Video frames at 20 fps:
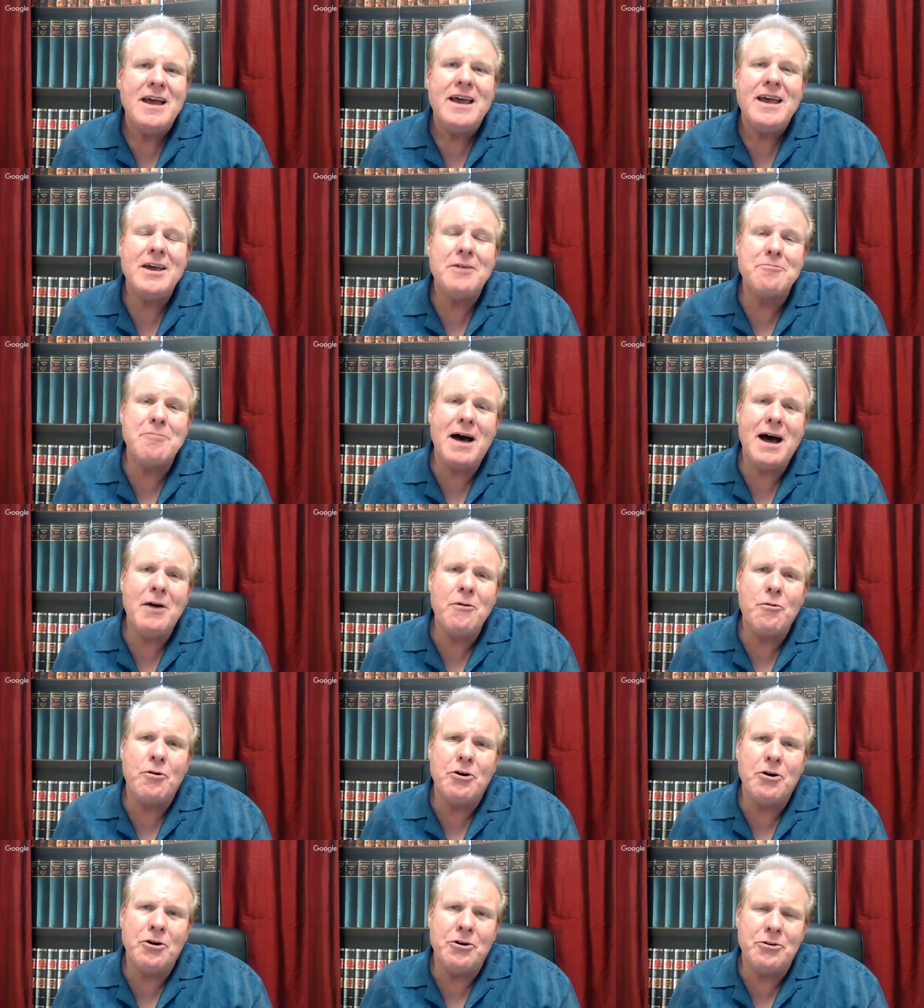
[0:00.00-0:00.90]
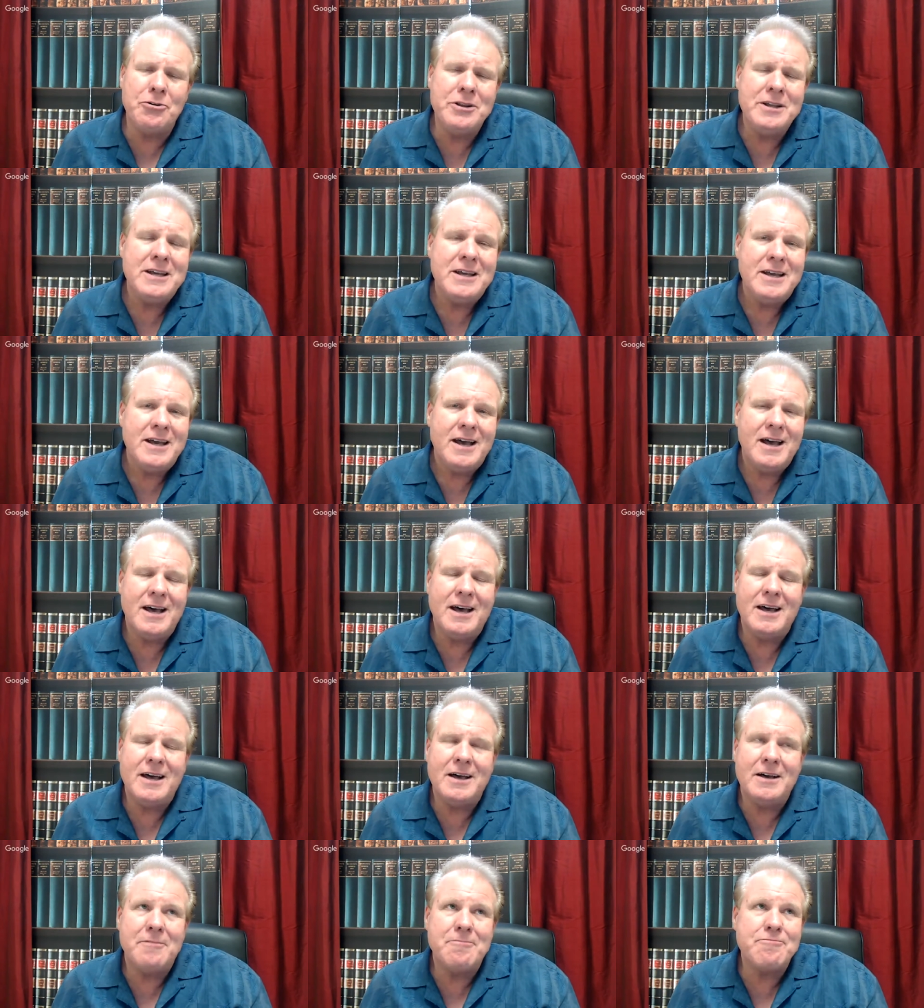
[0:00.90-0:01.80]
in my world,
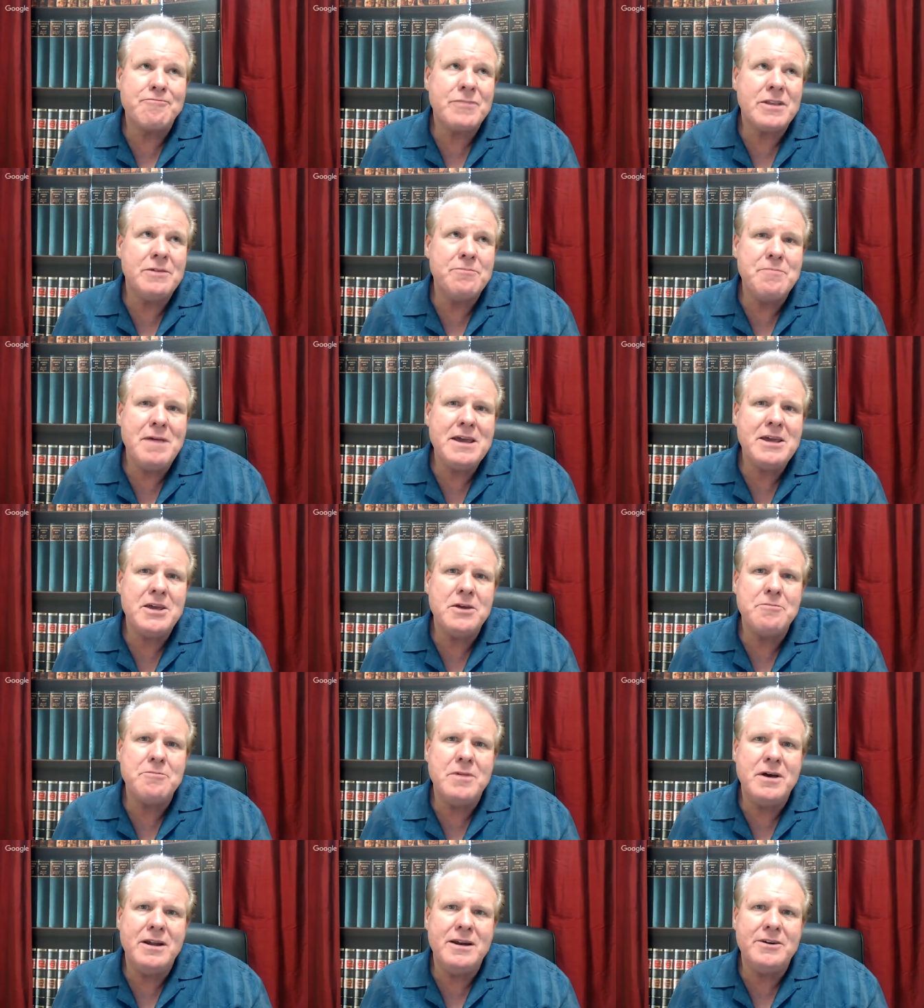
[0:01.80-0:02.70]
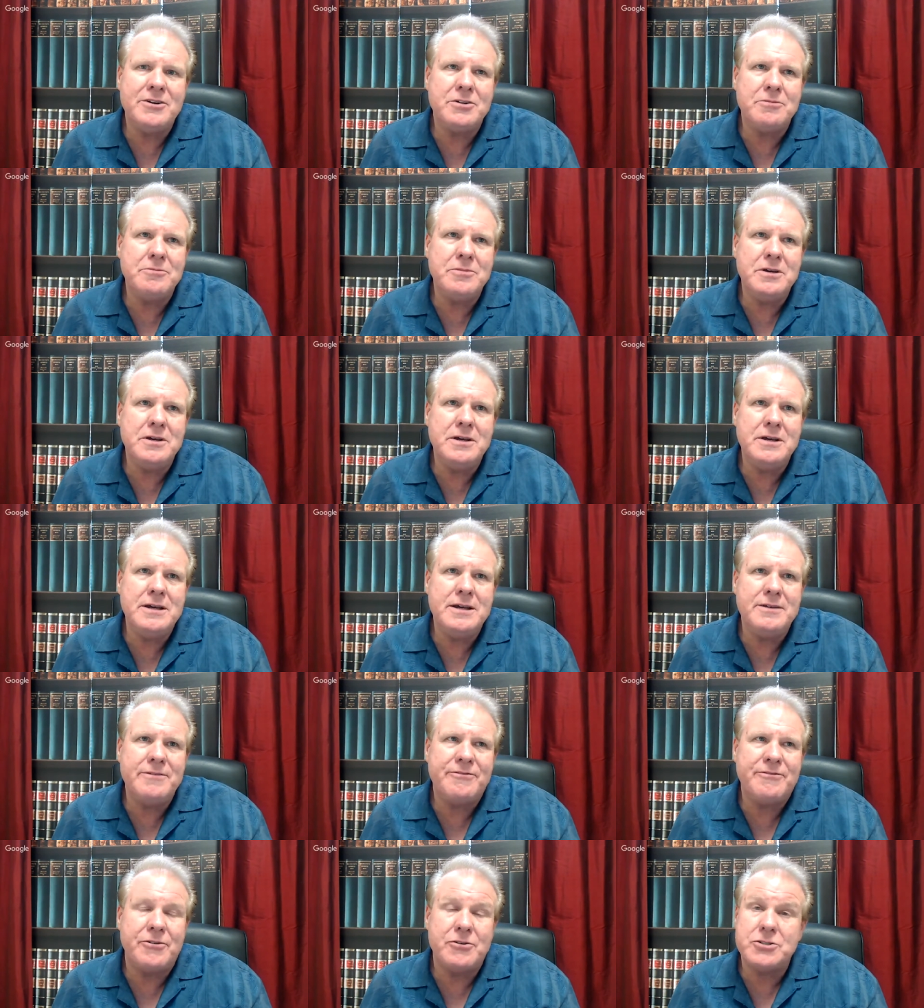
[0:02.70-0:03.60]
um, making money to me,
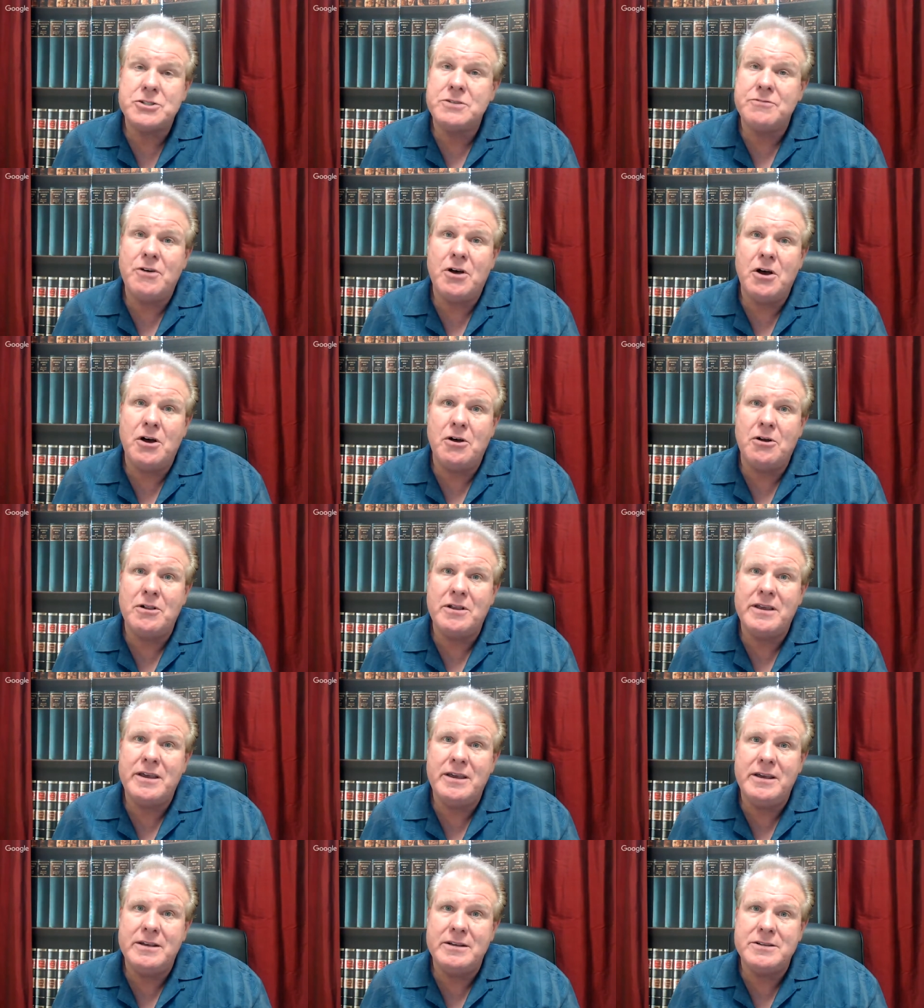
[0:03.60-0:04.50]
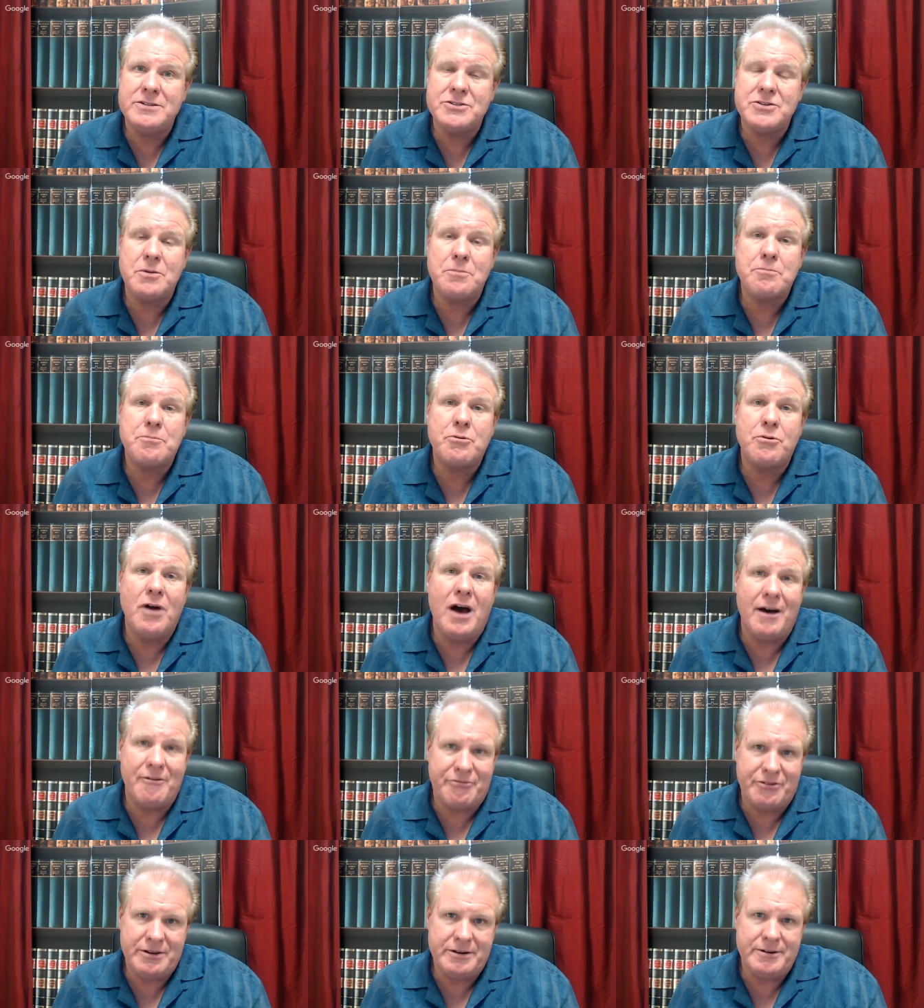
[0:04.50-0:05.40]
first of all, is
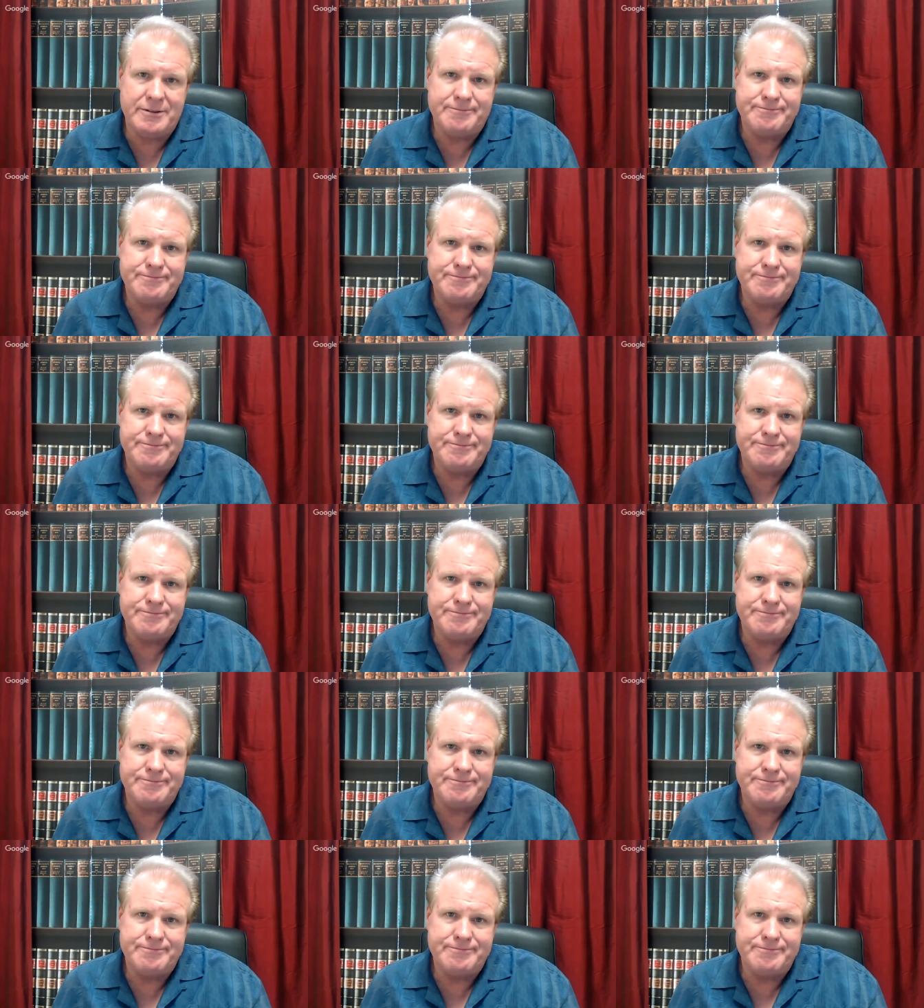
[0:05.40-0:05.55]
profit.